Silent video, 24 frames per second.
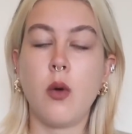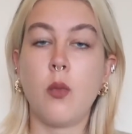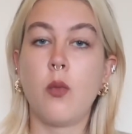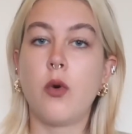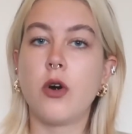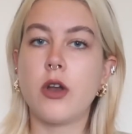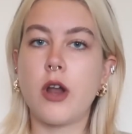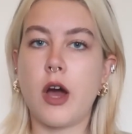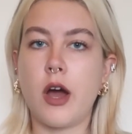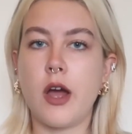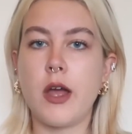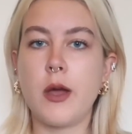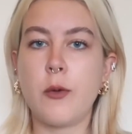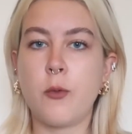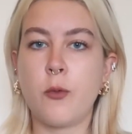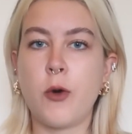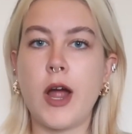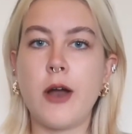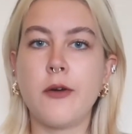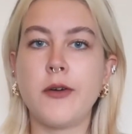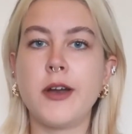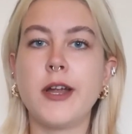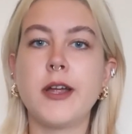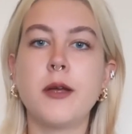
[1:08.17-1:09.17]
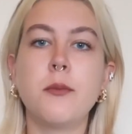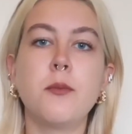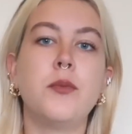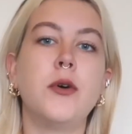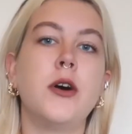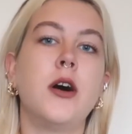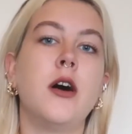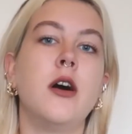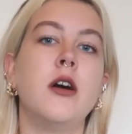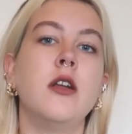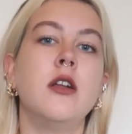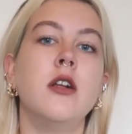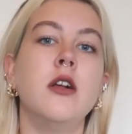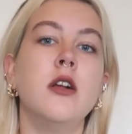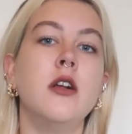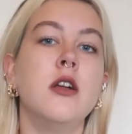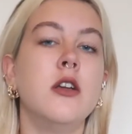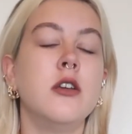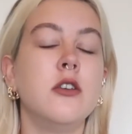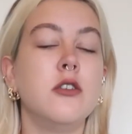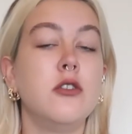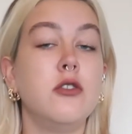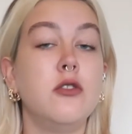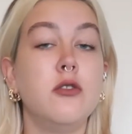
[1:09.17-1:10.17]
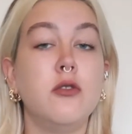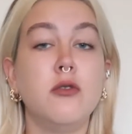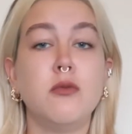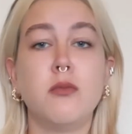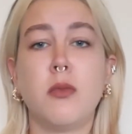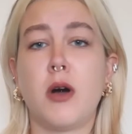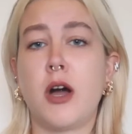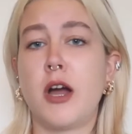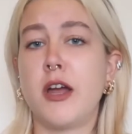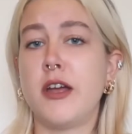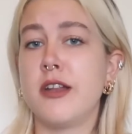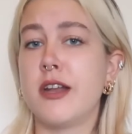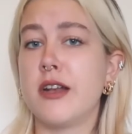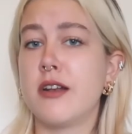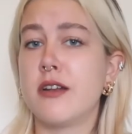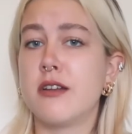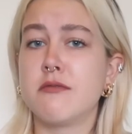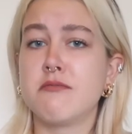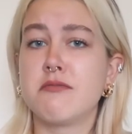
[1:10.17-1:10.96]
what I am wearing, but you might